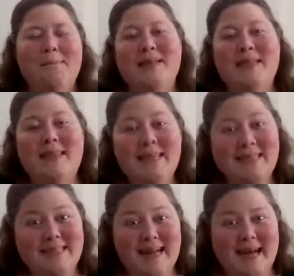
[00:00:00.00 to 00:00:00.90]
But
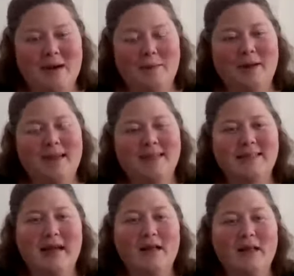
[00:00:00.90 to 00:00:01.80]
this time, when he's
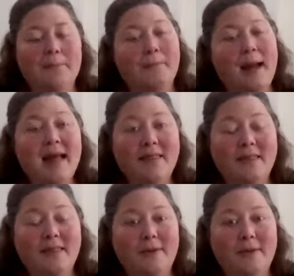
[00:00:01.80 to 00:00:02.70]
calling
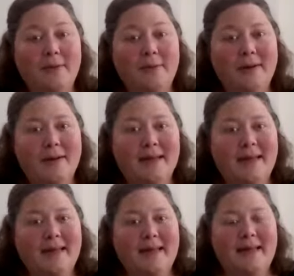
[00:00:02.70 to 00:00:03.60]
Matthew,
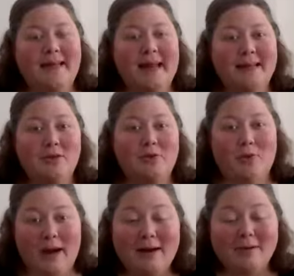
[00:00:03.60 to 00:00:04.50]
he has a
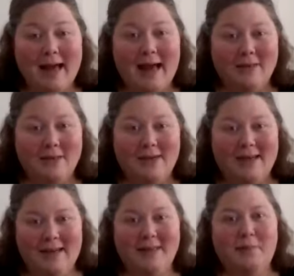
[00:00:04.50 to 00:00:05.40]
crowd gathered
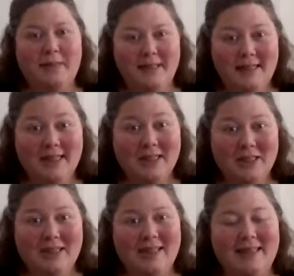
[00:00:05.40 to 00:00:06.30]
and he's been
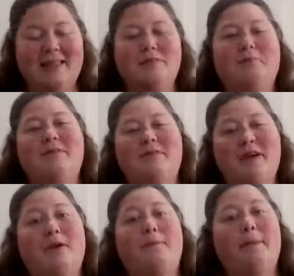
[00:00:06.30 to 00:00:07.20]
teaching, and this was a
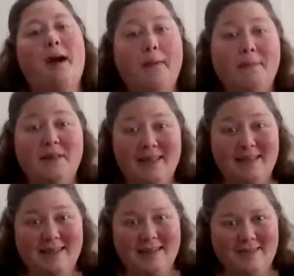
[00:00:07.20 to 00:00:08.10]
very public
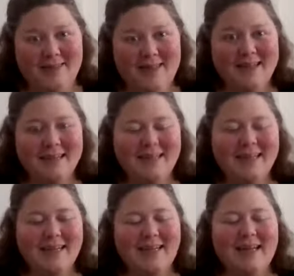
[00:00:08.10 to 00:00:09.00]
event.